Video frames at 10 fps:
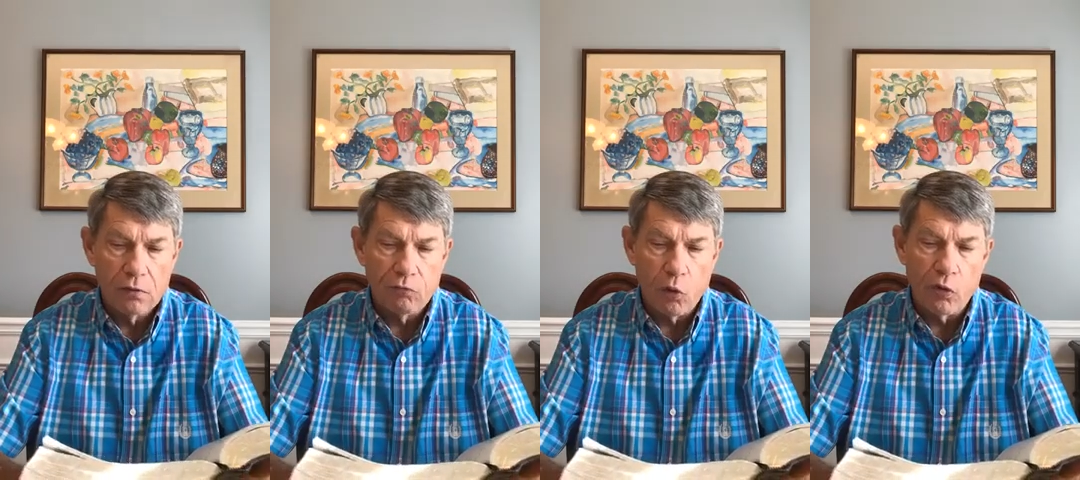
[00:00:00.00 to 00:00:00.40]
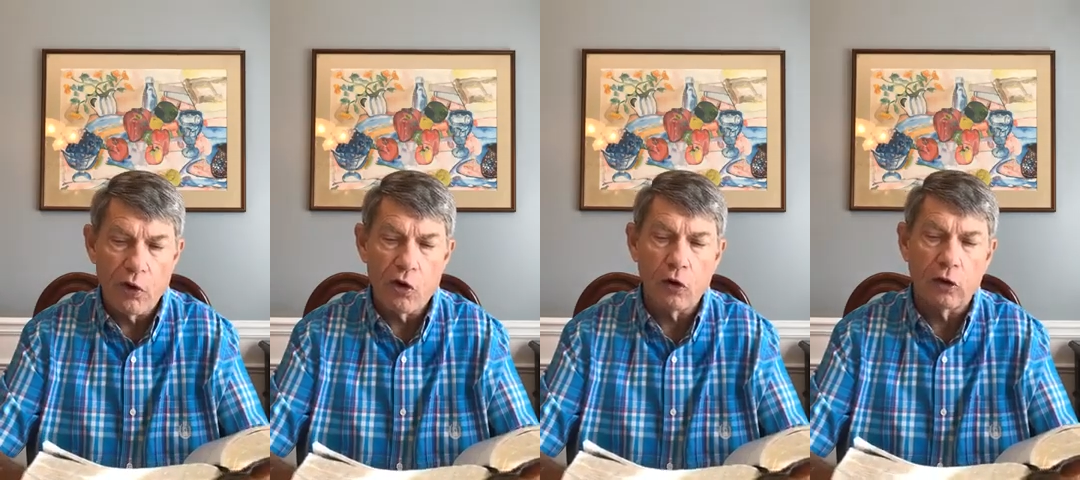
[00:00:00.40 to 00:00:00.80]
for they
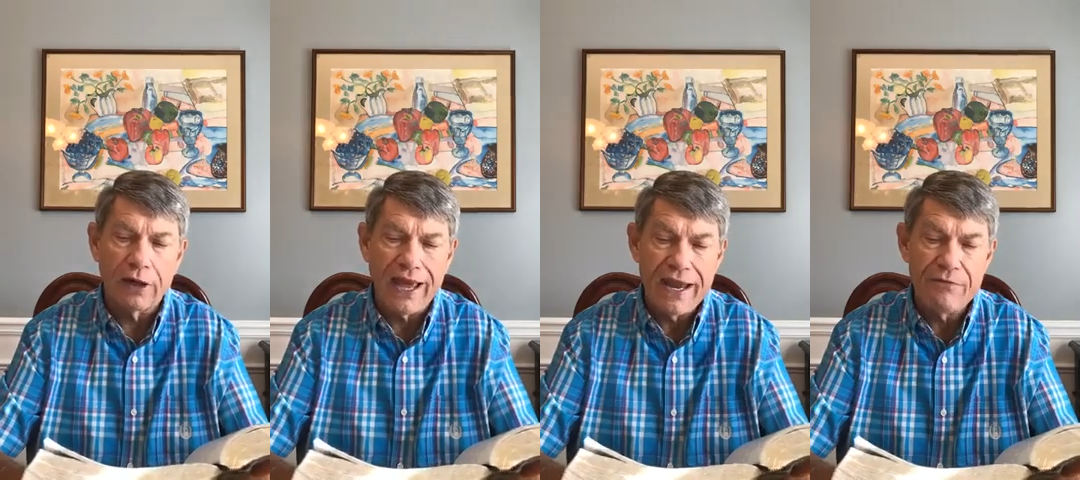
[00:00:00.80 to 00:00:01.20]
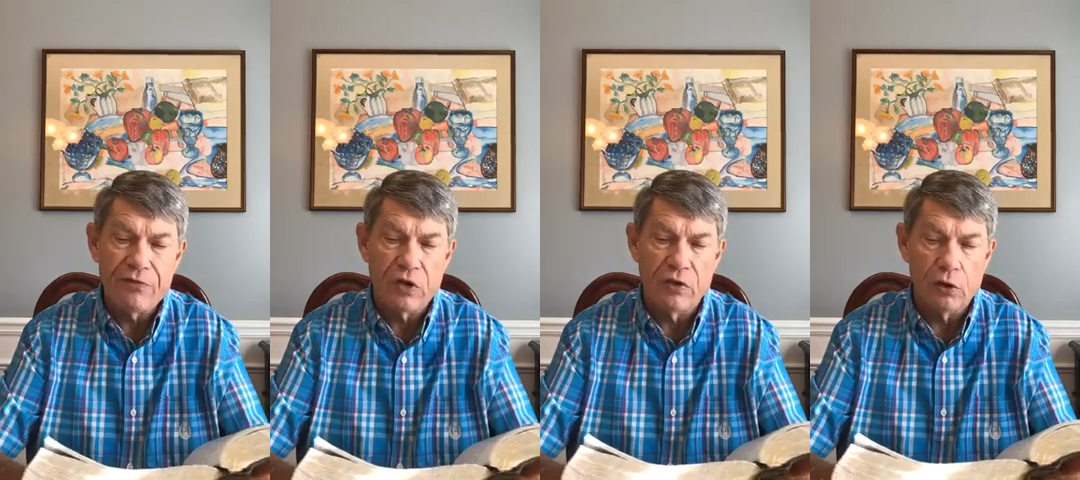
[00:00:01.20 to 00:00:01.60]
are life
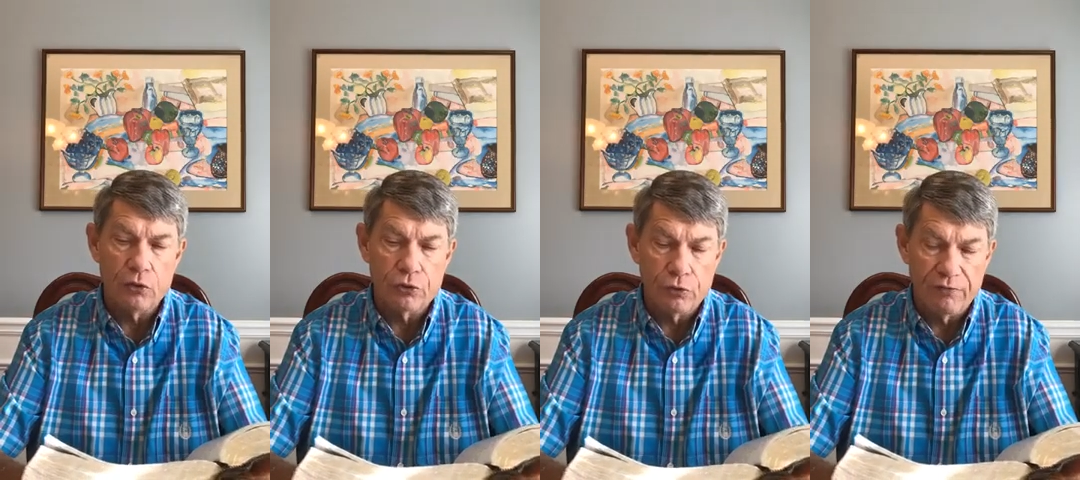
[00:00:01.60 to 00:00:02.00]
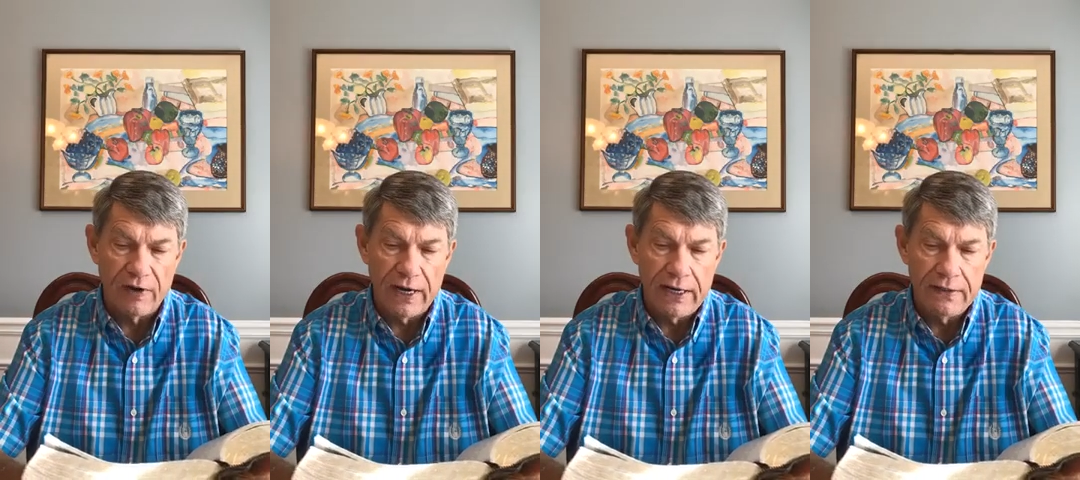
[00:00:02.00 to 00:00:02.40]
to those who
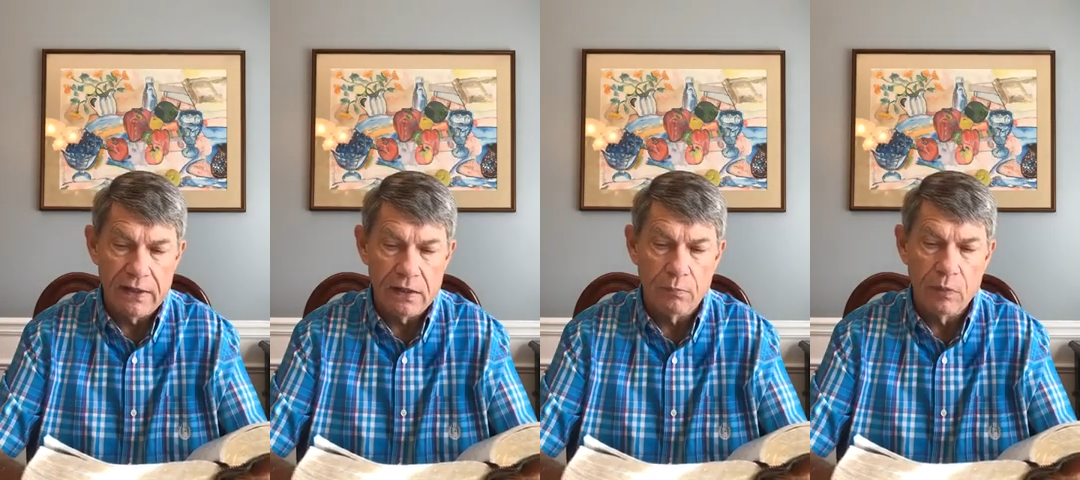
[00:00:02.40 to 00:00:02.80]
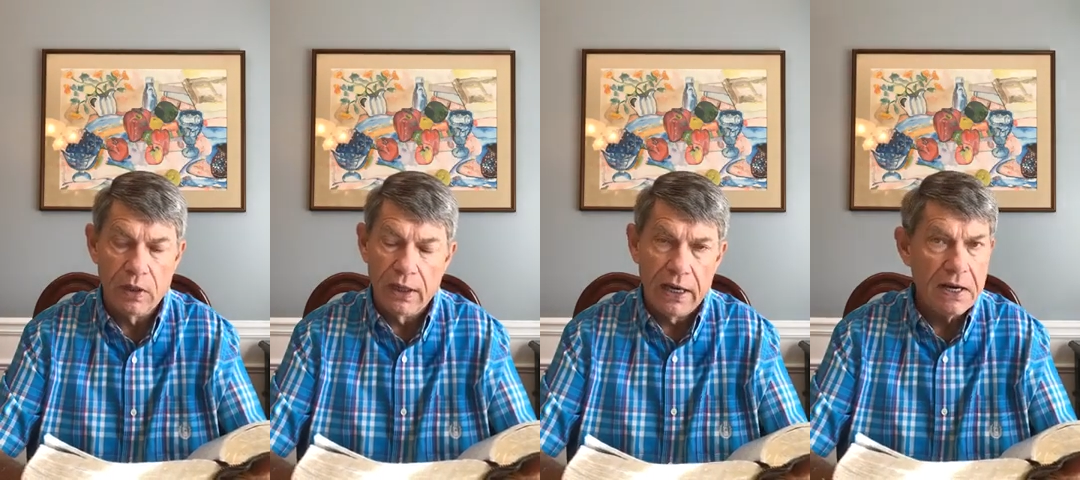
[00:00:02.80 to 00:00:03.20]
find them,
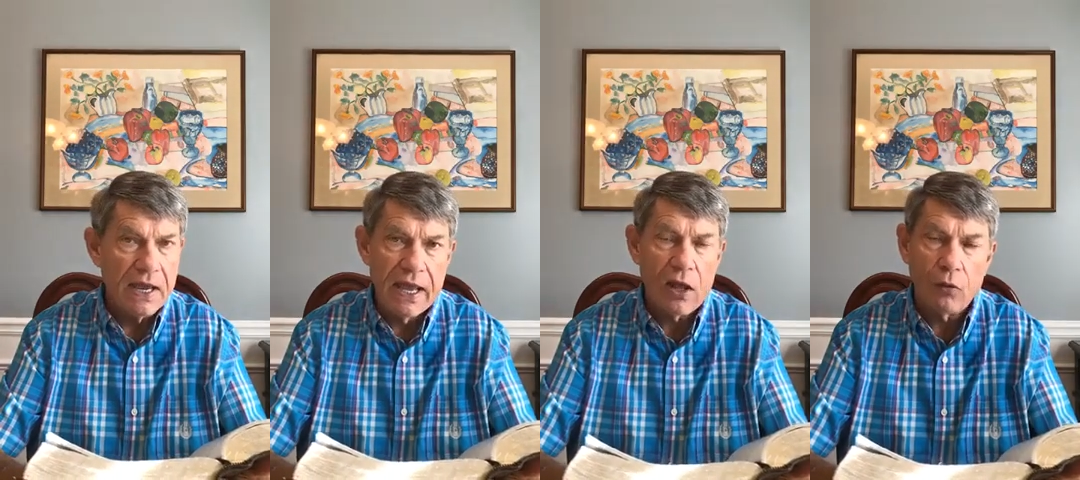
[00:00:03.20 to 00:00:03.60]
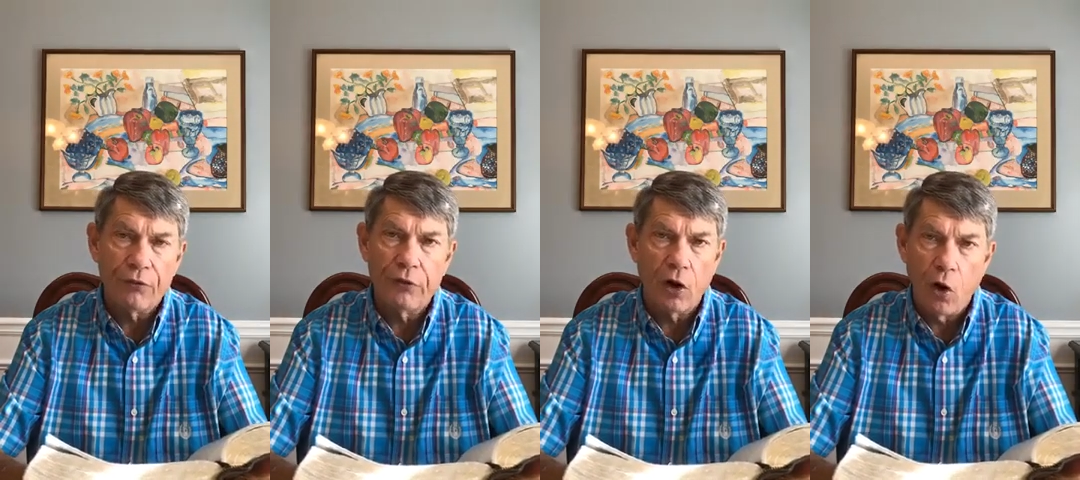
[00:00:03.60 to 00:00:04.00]
and
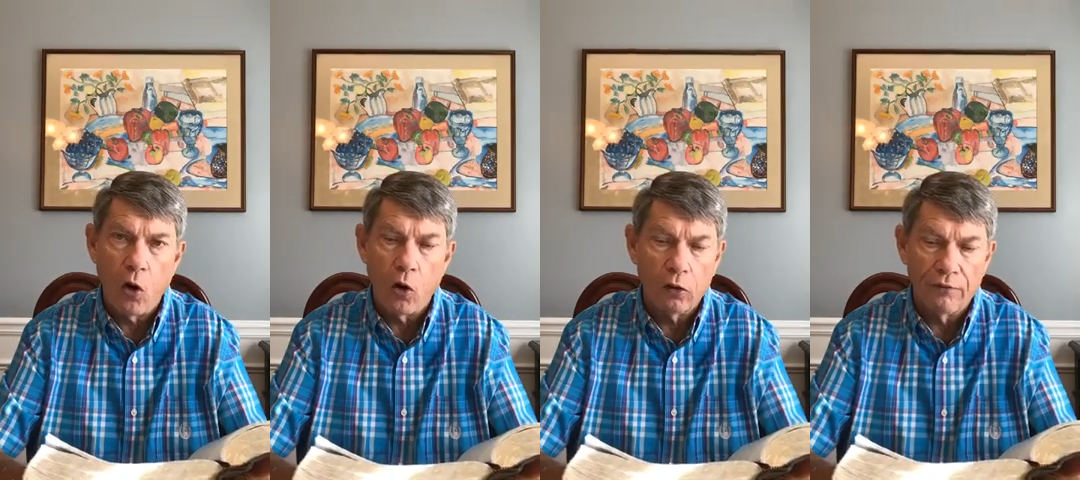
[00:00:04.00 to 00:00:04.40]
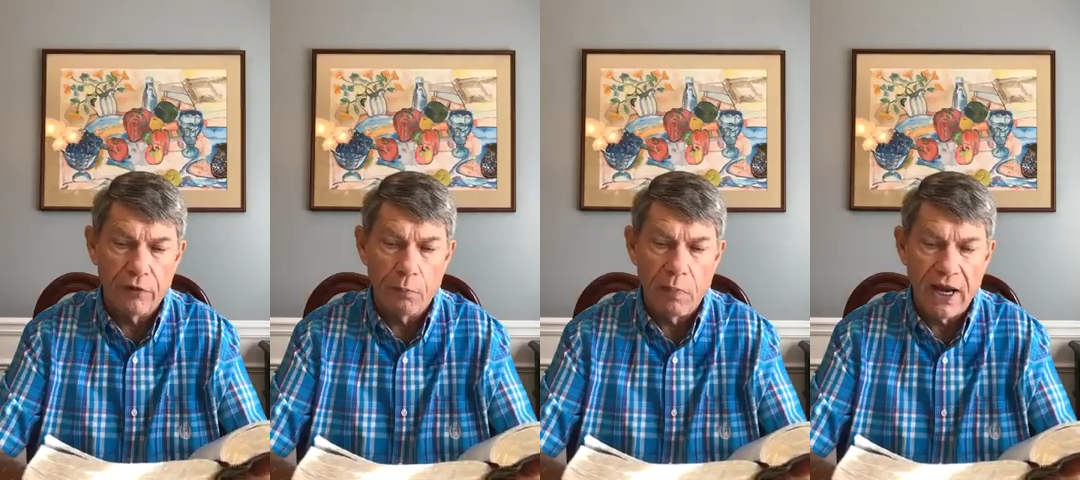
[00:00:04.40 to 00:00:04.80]
health to all of
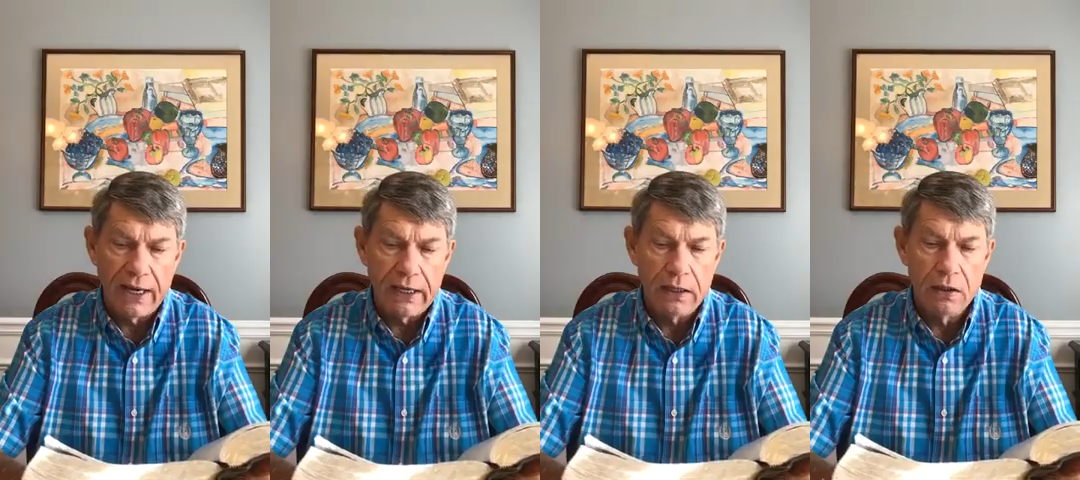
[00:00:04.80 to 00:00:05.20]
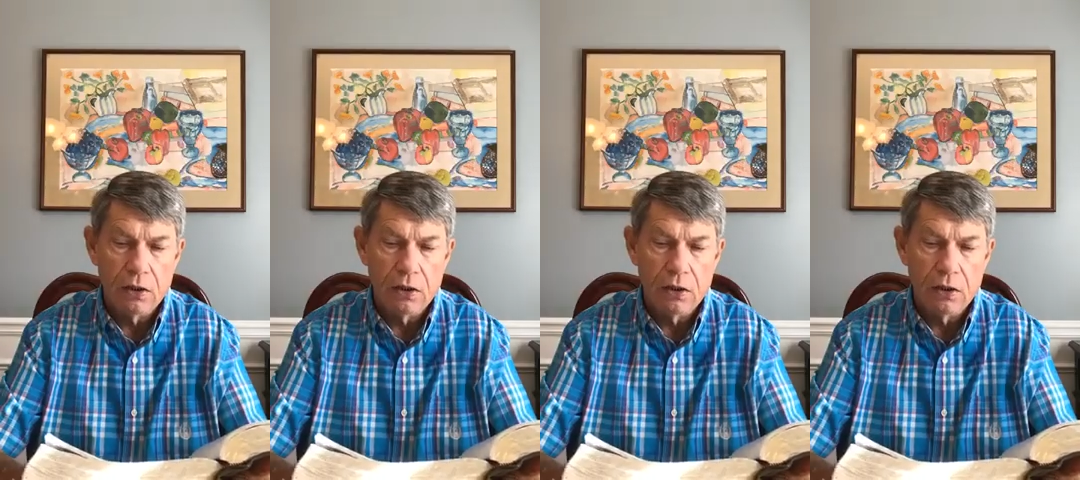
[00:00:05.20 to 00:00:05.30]
their body.